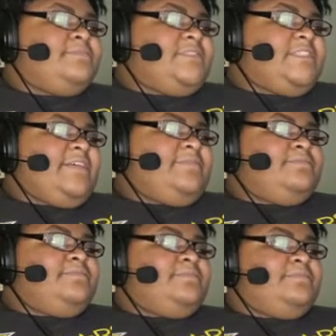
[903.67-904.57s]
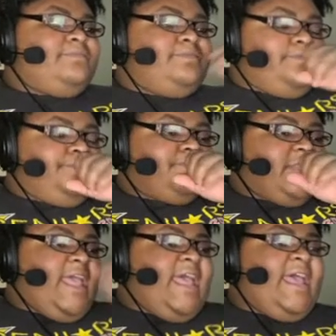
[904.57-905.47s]
So I
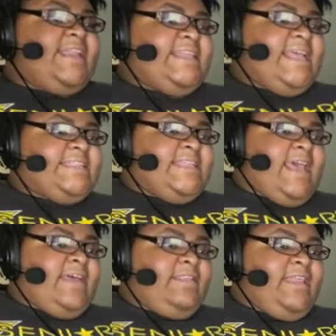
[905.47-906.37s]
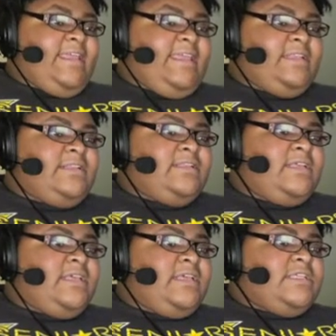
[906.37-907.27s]
added that to the outline.
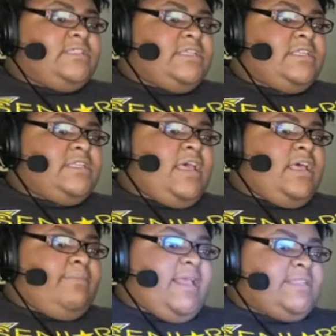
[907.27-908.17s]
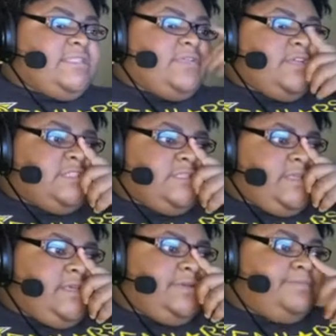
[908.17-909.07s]
So now I'm back to the
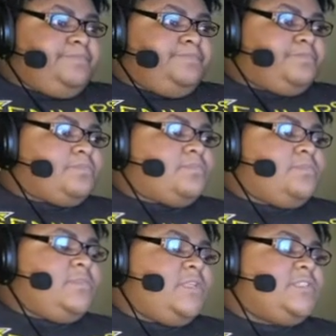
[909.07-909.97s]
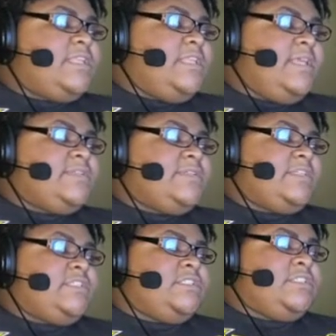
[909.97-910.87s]
questionnaire. So the next
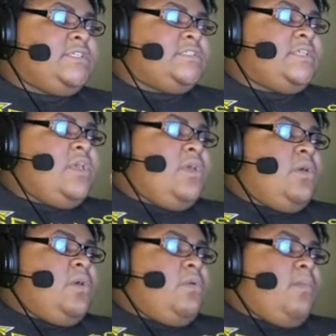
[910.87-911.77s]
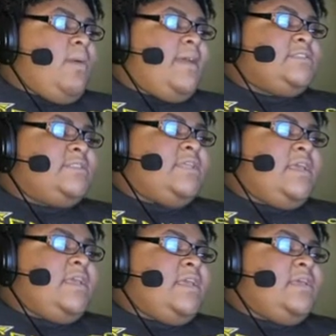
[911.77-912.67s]
question is, where do
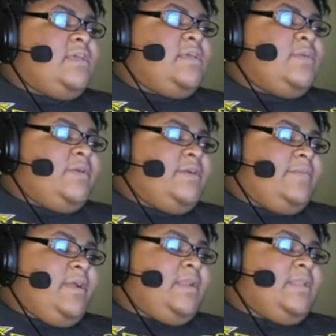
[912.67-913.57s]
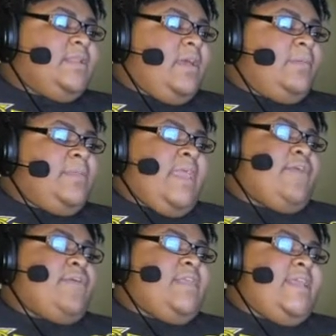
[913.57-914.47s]
they go when they
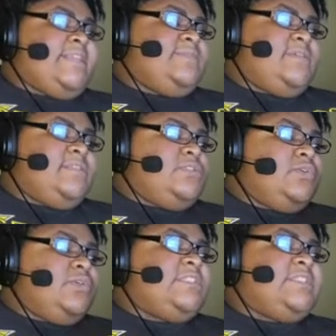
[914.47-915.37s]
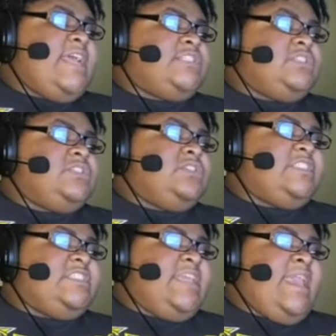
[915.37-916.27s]
angry? The answer was Nora statue if
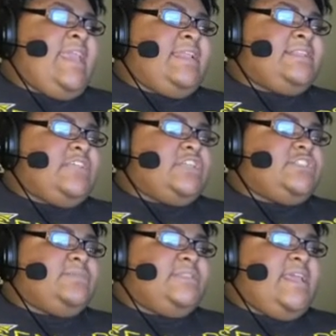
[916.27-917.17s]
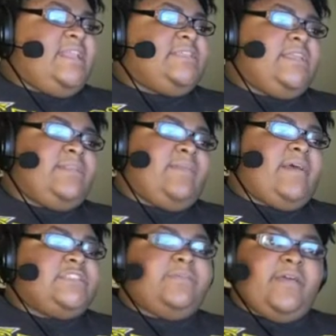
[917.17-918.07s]
she can't talk to Mercedes,
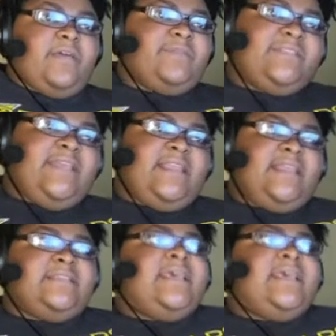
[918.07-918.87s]
otherwise she'll bug Mercedes.